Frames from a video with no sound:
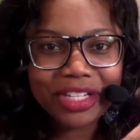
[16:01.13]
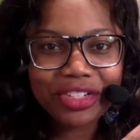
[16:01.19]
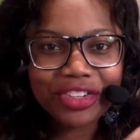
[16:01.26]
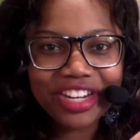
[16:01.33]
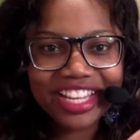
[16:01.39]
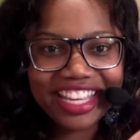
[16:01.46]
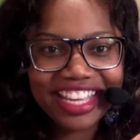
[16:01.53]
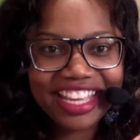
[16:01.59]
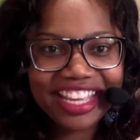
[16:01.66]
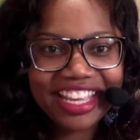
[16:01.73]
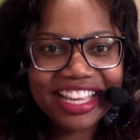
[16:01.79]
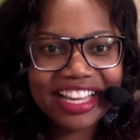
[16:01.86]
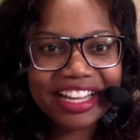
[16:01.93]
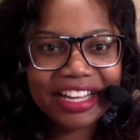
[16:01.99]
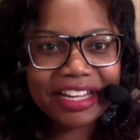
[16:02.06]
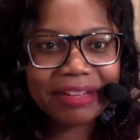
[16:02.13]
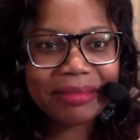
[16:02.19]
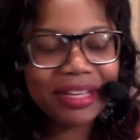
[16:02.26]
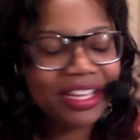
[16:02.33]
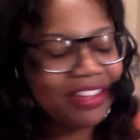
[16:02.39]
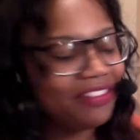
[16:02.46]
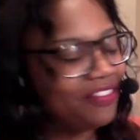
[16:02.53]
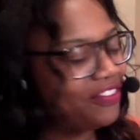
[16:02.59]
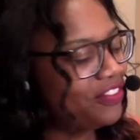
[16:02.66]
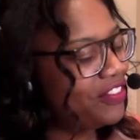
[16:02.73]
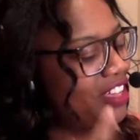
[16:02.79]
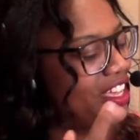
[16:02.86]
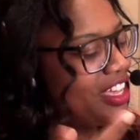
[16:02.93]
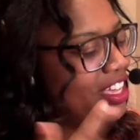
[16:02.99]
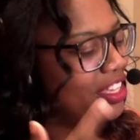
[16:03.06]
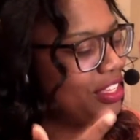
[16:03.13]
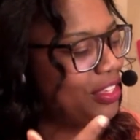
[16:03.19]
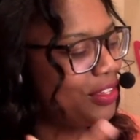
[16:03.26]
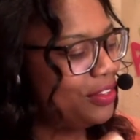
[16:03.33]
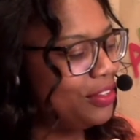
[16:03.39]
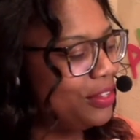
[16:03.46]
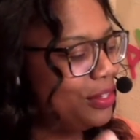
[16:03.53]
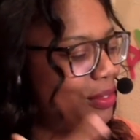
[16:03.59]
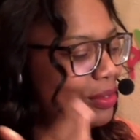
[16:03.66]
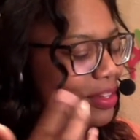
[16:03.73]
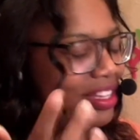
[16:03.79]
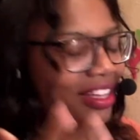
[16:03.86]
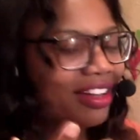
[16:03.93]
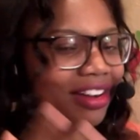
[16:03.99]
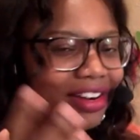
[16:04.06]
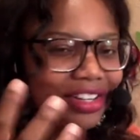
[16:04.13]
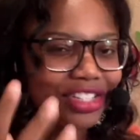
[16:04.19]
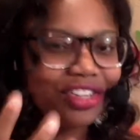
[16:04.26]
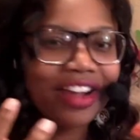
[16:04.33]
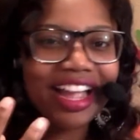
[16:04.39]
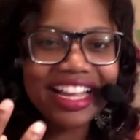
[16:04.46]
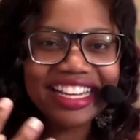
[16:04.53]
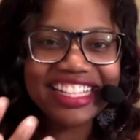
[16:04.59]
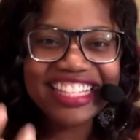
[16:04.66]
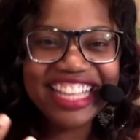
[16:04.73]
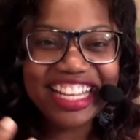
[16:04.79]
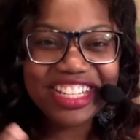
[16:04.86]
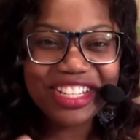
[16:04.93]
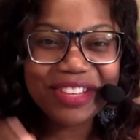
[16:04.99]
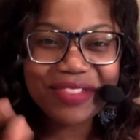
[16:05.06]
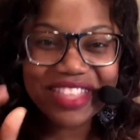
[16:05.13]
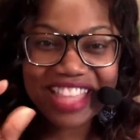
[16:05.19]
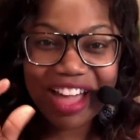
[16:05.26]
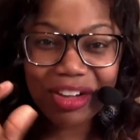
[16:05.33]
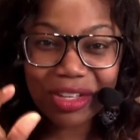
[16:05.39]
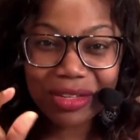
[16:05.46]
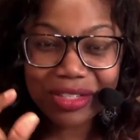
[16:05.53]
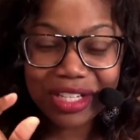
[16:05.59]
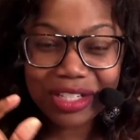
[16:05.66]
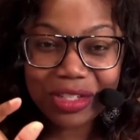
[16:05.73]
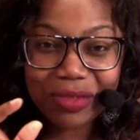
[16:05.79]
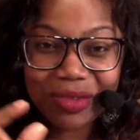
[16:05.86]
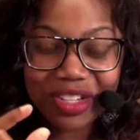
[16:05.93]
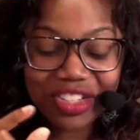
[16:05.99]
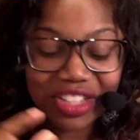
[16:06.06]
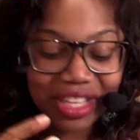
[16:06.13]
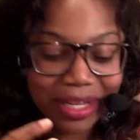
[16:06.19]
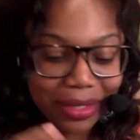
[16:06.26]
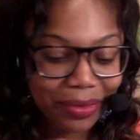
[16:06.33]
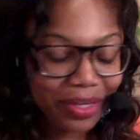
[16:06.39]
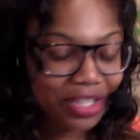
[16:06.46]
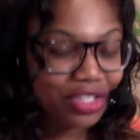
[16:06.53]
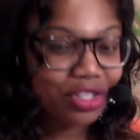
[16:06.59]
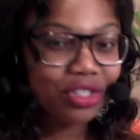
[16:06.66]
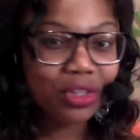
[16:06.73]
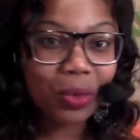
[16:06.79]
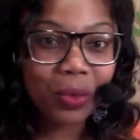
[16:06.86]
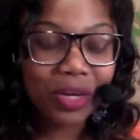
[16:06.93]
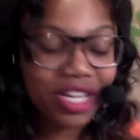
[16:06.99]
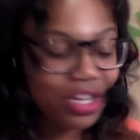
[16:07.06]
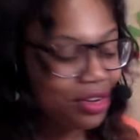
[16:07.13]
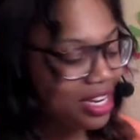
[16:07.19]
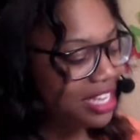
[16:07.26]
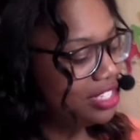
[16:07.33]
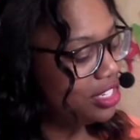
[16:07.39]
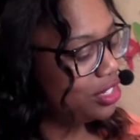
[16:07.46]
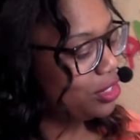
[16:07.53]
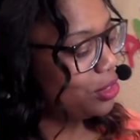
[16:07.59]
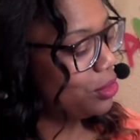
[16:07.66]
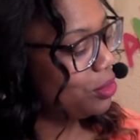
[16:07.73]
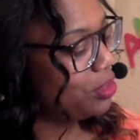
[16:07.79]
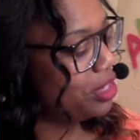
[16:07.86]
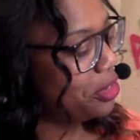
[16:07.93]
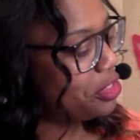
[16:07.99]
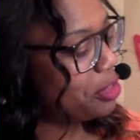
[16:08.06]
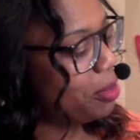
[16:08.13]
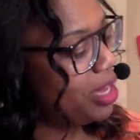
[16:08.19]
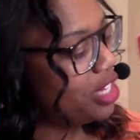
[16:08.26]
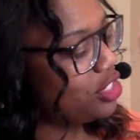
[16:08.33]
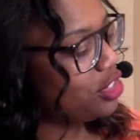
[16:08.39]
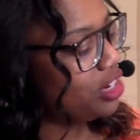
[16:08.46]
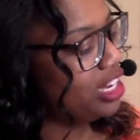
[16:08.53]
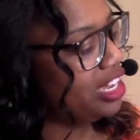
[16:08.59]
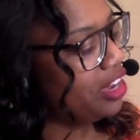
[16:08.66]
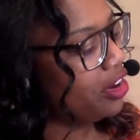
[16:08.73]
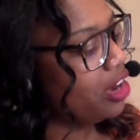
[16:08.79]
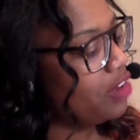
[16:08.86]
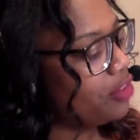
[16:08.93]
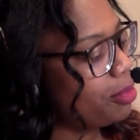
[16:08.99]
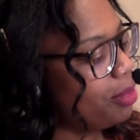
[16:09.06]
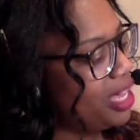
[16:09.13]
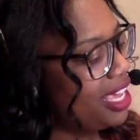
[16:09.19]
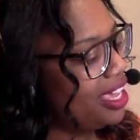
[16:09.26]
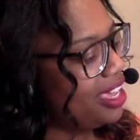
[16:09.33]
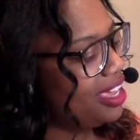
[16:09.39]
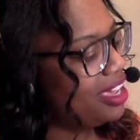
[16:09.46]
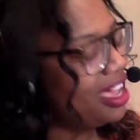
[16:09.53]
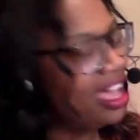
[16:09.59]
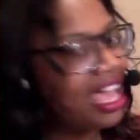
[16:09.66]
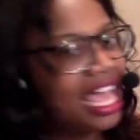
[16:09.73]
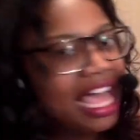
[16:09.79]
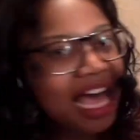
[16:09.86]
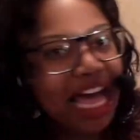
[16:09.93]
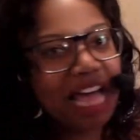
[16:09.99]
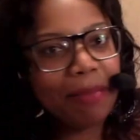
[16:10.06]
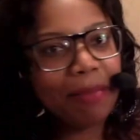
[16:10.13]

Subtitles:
tricky if you are trying to teach it without using too much language. So what you need to do, there's a picture here of a pig, a